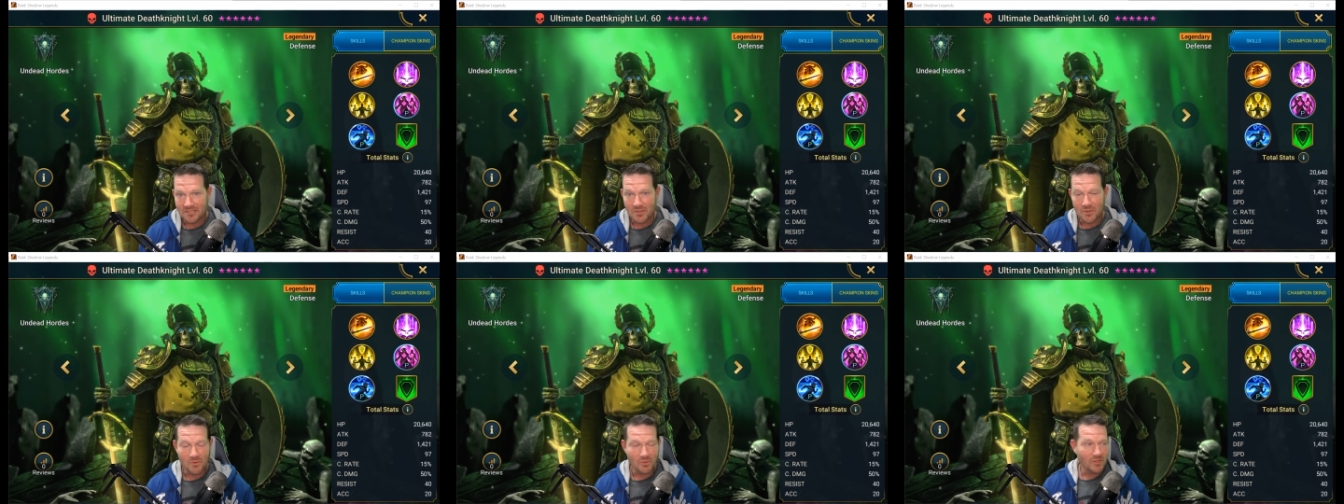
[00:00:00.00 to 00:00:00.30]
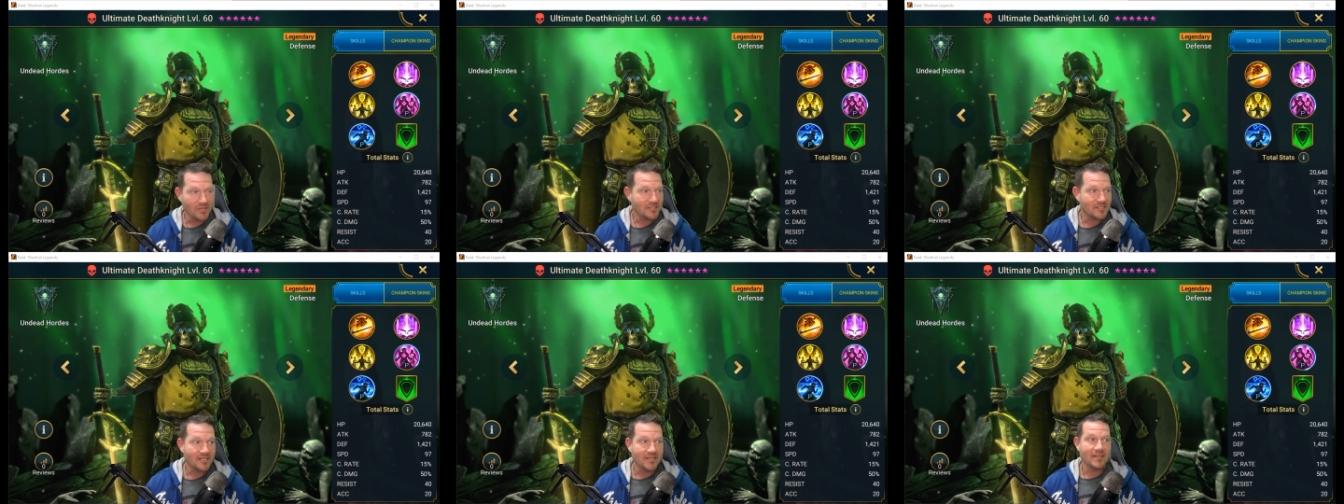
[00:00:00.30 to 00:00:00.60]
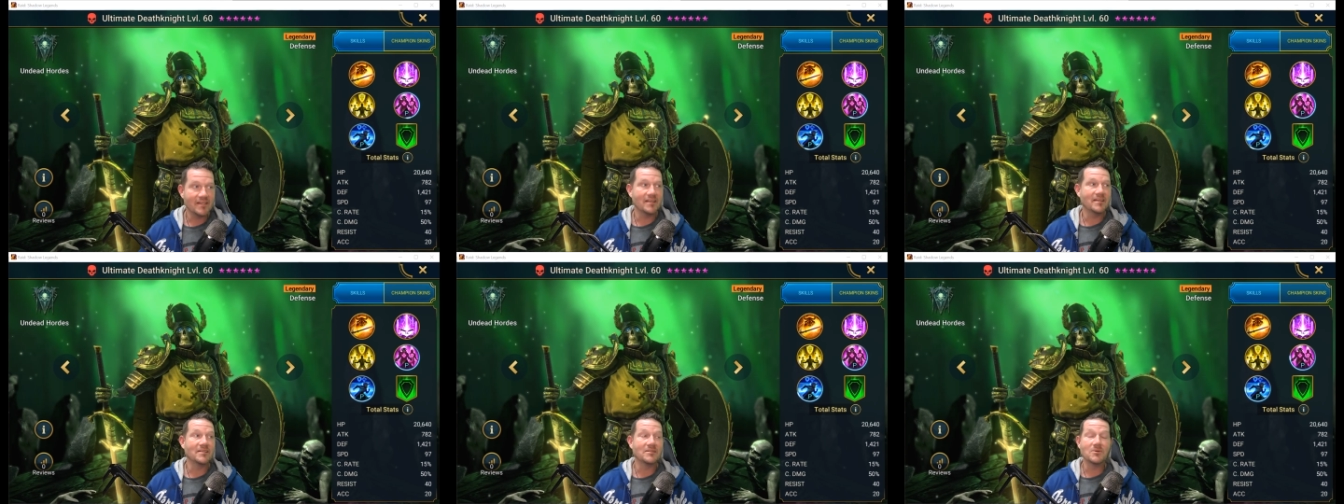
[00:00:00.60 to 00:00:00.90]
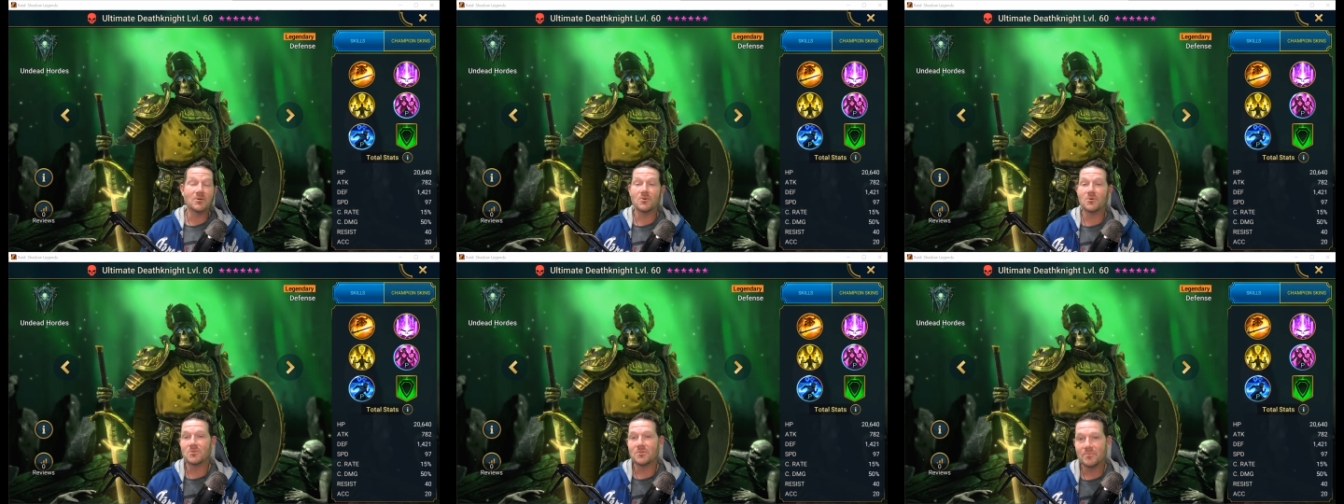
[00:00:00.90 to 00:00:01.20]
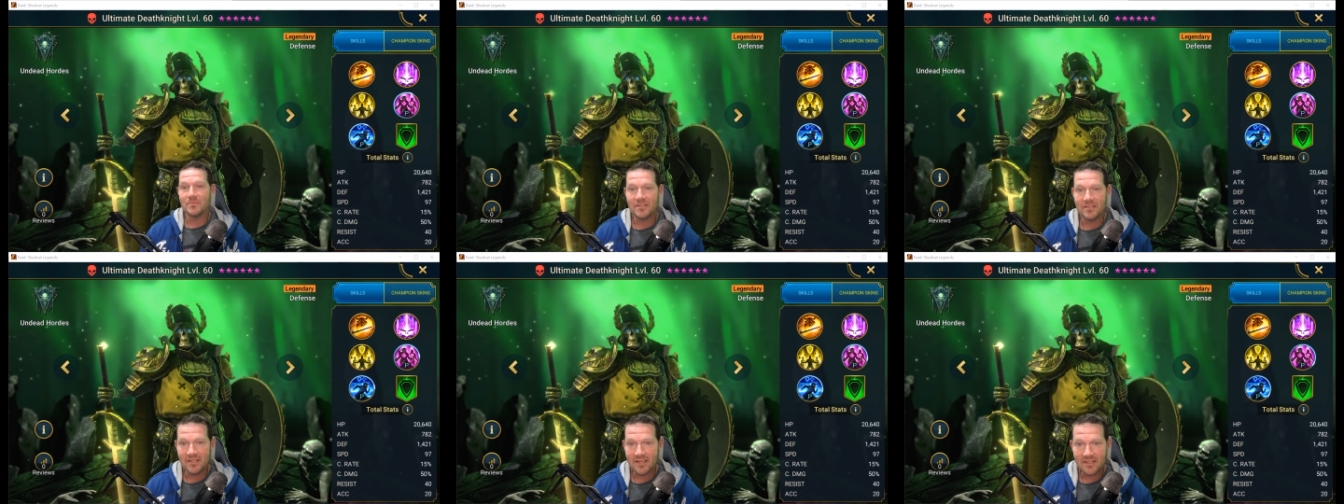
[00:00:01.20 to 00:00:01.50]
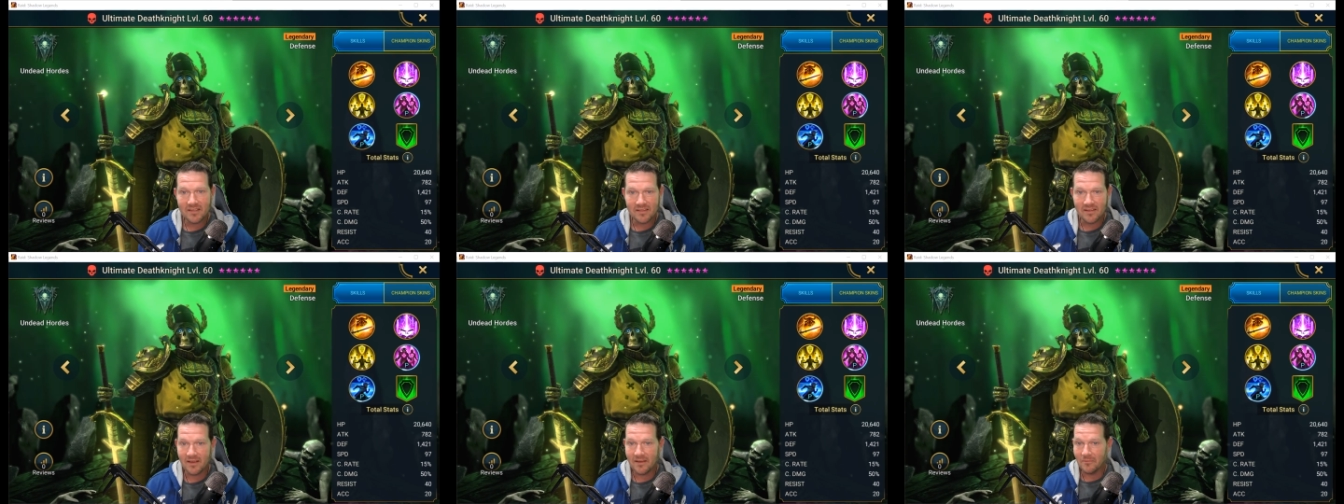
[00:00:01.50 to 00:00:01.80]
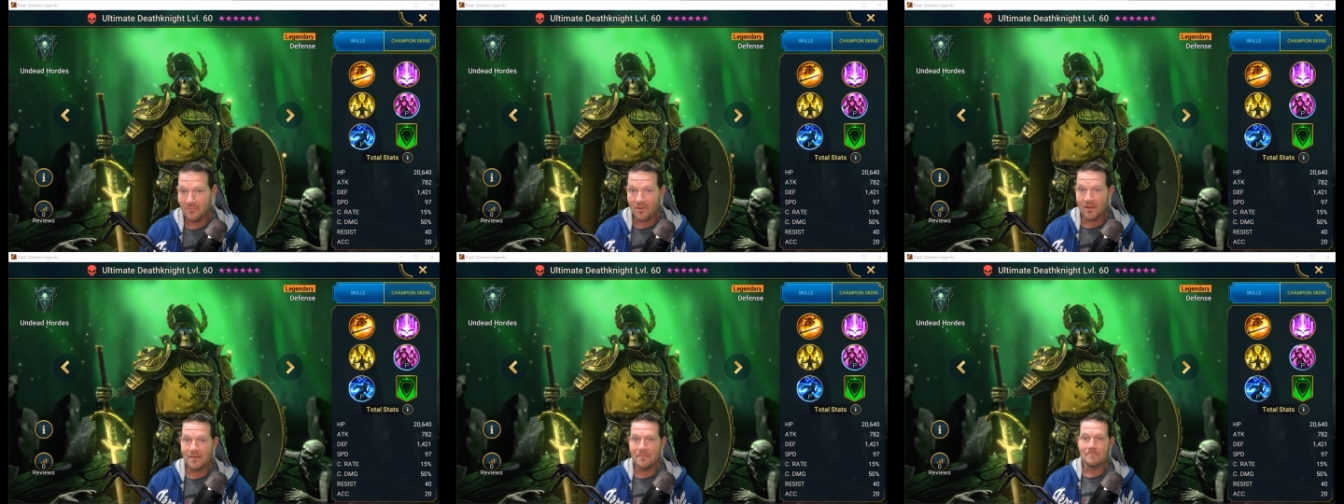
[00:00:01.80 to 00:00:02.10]
So let's get into Ultimate Death
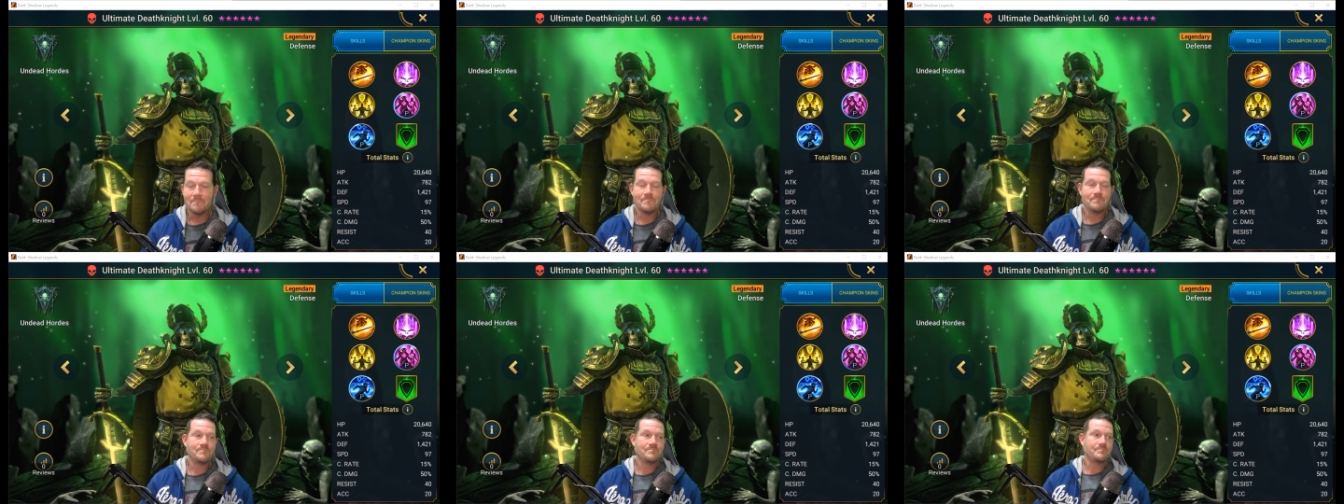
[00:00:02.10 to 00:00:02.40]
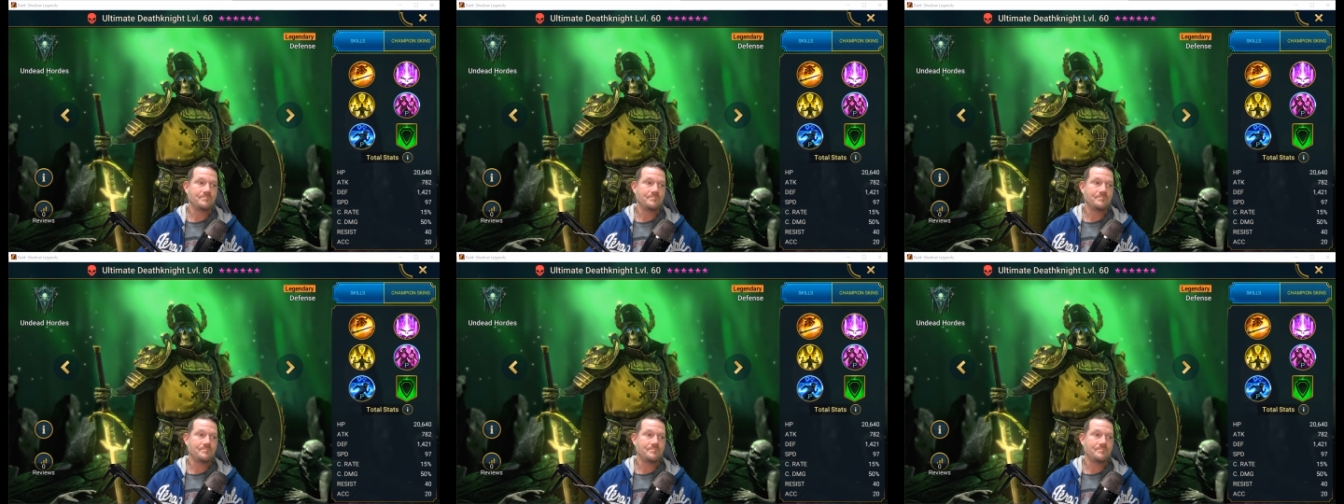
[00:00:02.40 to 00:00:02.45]
Knight, right?